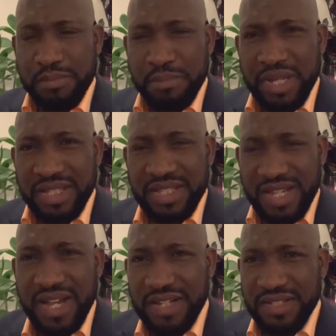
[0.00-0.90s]

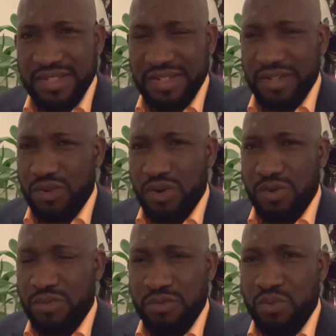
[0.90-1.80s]
mentality,
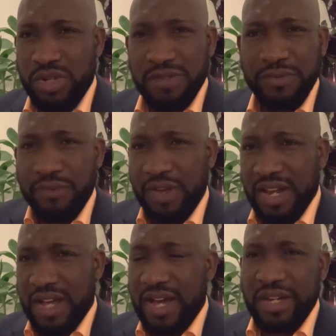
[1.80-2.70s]
or what
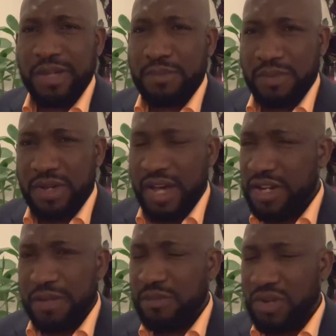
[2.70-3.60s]
Fela
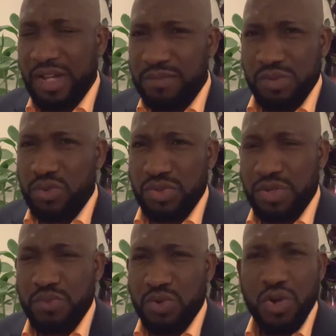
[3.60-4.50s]
Anipola
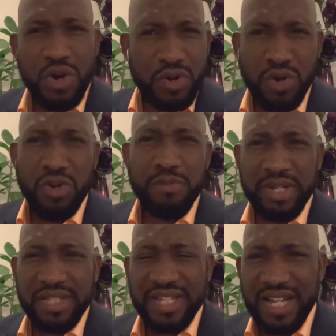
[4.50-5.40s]
Kuti will call Kolo
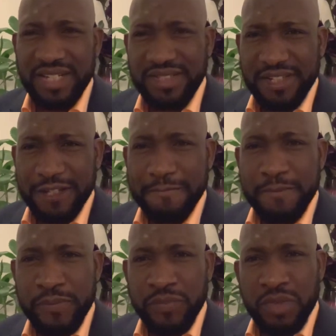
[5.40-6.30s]
mentality,
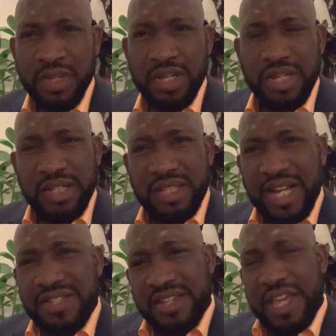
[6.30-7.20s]

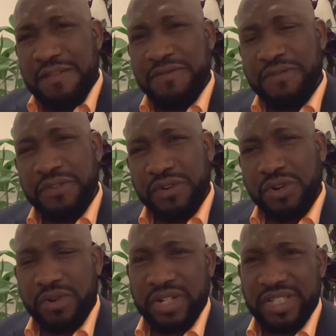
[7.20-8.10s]
that
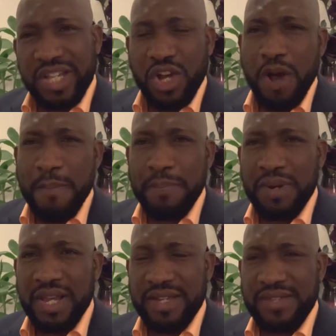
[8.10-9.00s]
inferiority
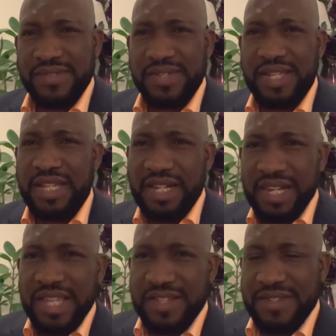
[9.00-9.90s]
complex
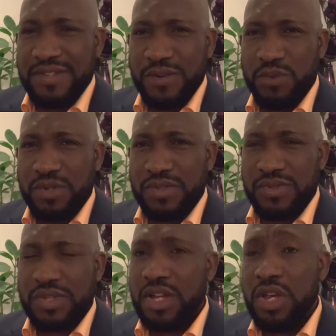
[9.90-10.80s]
leads someone
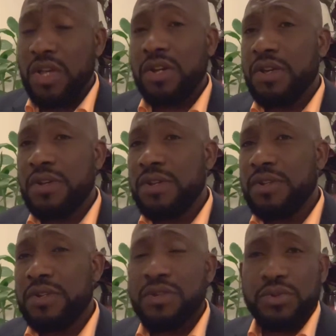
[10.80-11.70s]
to say, no, no, no,
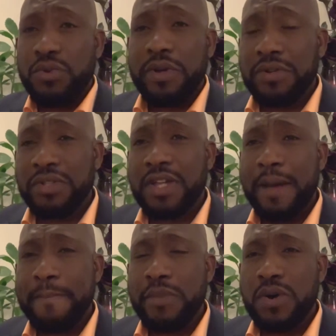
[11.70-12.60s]
no, no, you are not
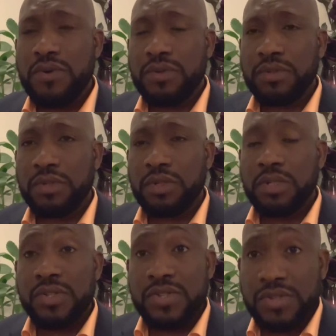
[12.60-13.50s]
among.
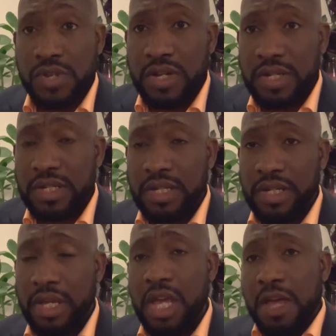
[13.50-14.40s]

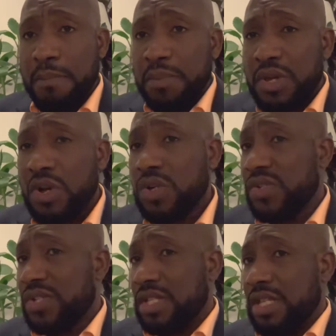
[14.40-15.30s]
Suddenly,
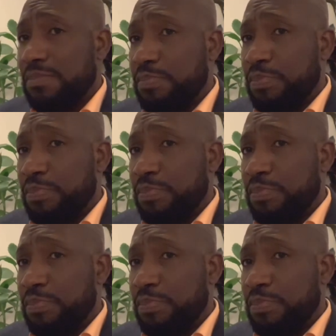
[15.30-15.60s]
because the